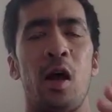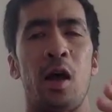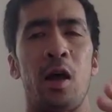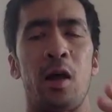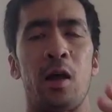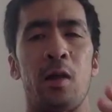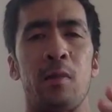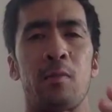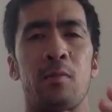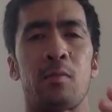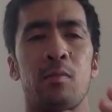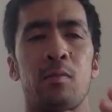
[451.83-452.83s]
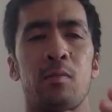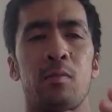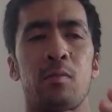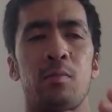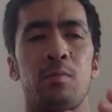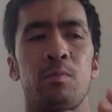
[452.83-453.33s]
a
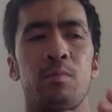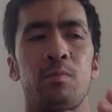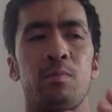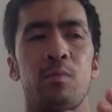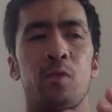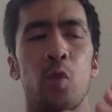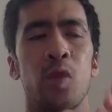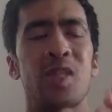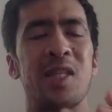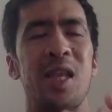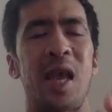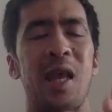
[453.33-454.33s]
twisted